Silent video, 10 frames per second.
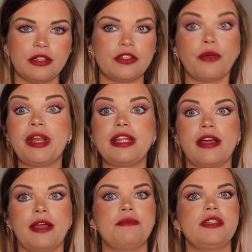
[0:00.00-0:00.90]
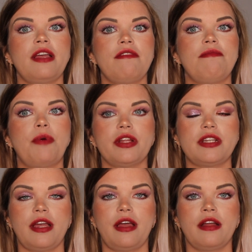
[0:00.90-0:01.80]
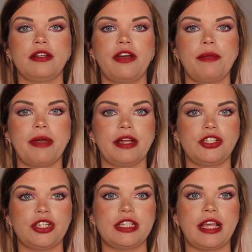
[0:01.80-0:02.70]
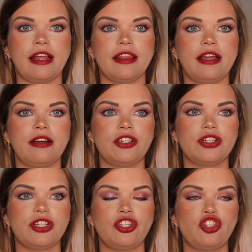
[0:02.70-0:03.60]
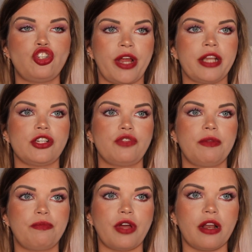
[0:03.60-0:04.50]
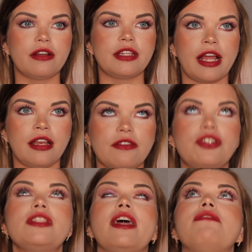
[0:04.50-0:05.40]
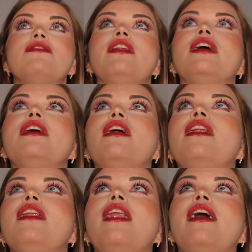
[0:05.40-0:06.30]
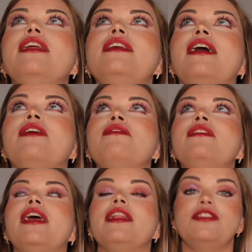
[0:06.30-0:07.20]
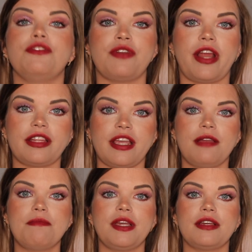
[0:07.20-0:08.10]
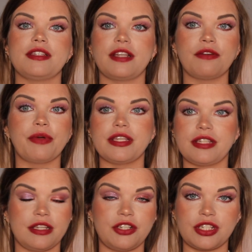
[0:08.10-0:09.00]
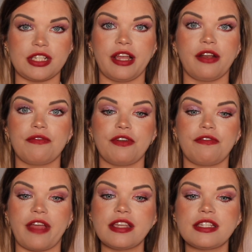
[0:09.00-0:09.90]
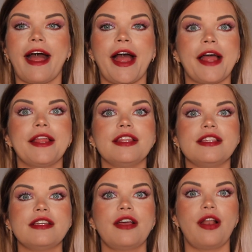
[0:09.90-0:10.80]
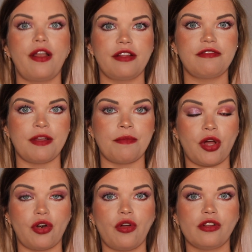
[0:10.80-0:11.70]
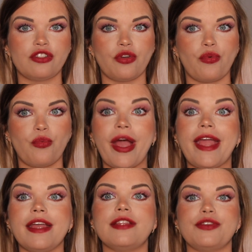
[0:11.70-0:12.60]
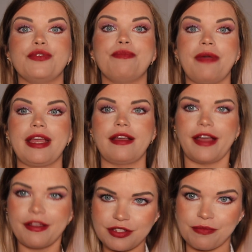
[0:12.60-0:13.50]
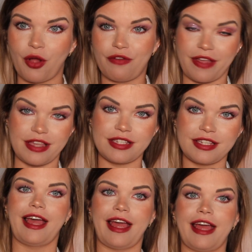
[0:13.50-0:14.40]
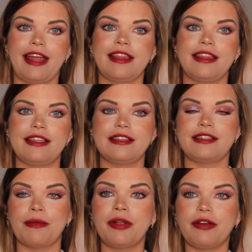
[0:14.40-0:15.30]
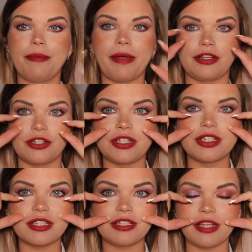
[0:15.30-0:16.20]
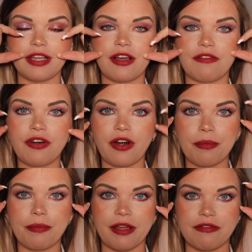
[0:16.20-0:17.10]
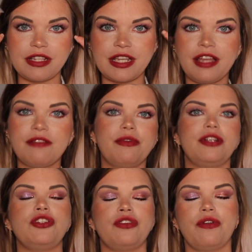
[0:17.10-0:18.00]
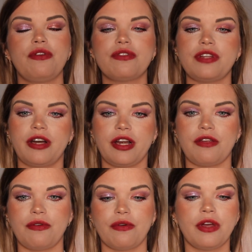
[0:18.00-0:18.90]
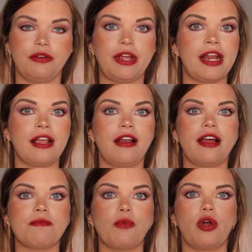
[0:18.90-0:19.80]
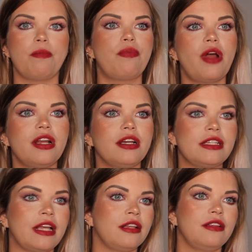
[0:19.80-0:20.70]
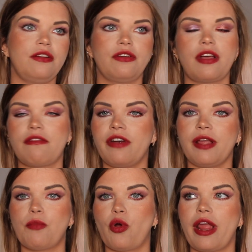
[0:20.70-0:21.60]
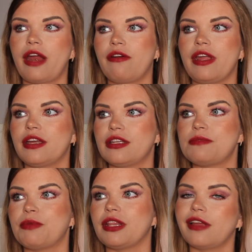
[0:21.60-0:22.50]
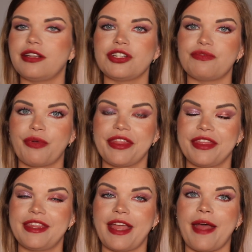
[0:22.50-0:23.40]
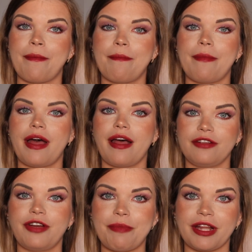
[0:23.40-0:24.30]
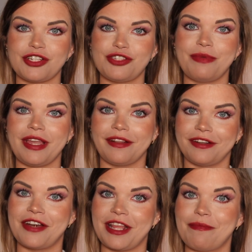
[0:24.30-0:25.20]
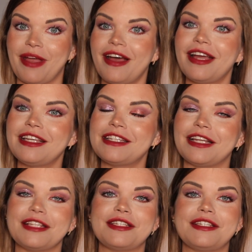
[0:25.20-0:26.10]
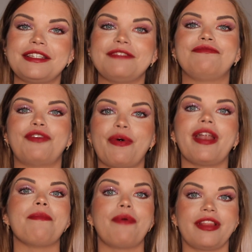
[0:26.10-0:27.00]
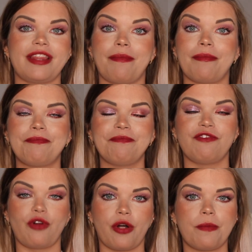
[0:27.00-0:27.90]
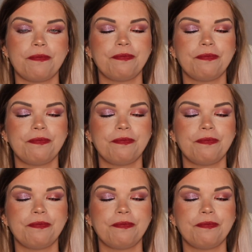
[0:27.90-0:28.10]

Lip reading: So many times I've bought under eye patches and they are just drenched with product, and you just have to like lie down and do nothing because otherwise they just slide off your face. And a lot of them are also way too big. I have a small face, and some under eye patches just, they cover up everything, which, you know, you could argue you're getting a lot more product and you're covering more areas, but I just want them under eye patches to be underneath my eyes. That's for what I bought them for.